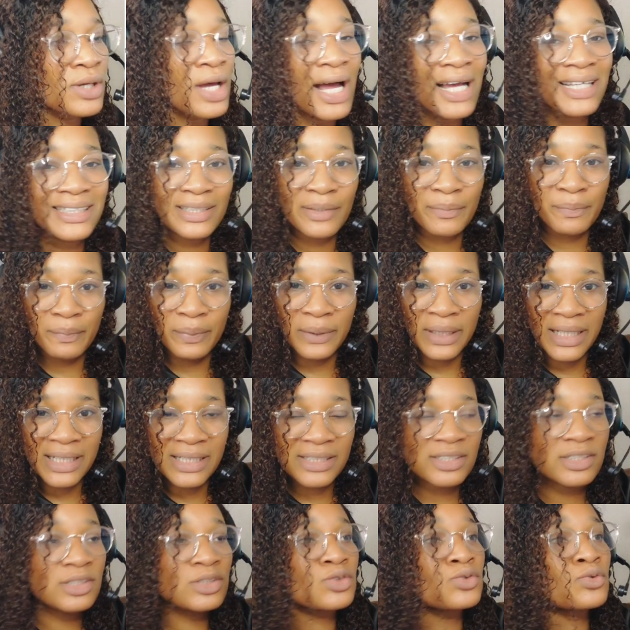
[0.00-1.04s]
as a
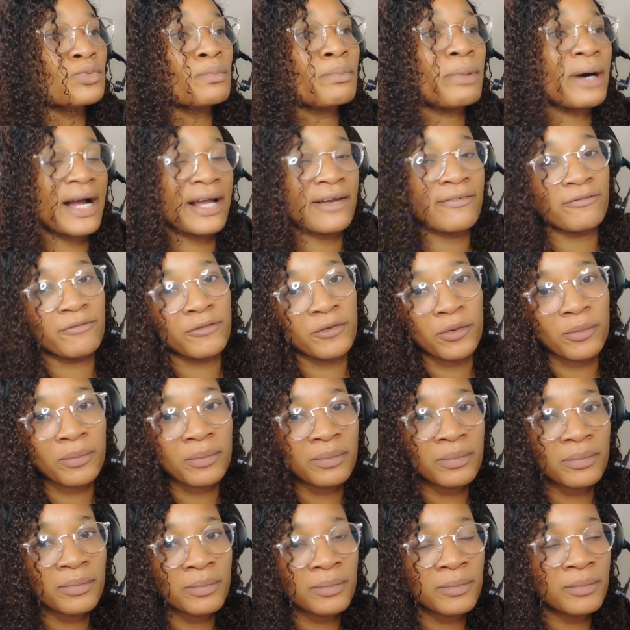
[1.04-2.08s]
place to buy
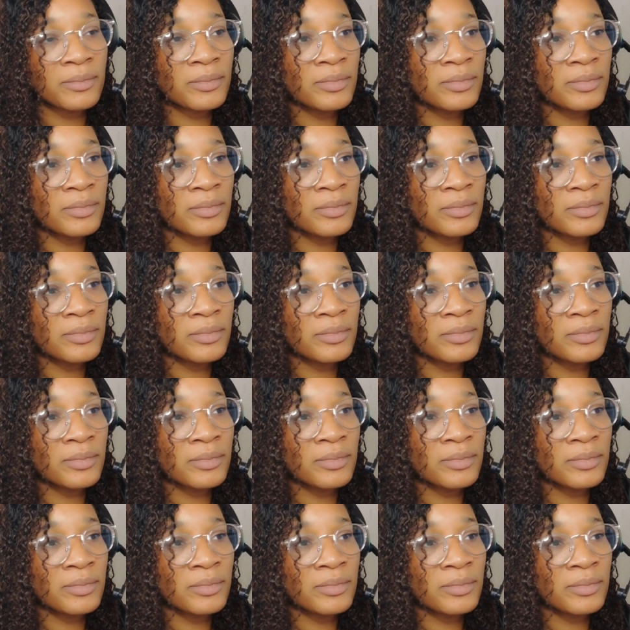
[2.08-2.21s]
from.